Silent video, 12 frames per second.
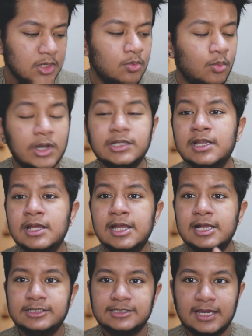One
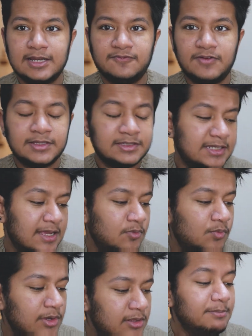side effect that I
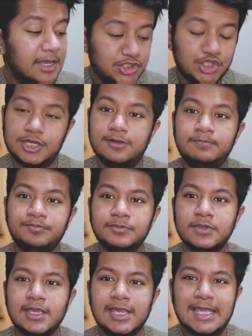will mention
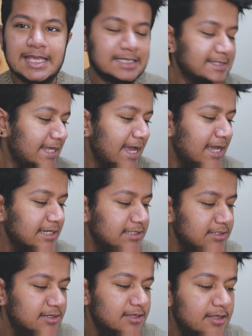is that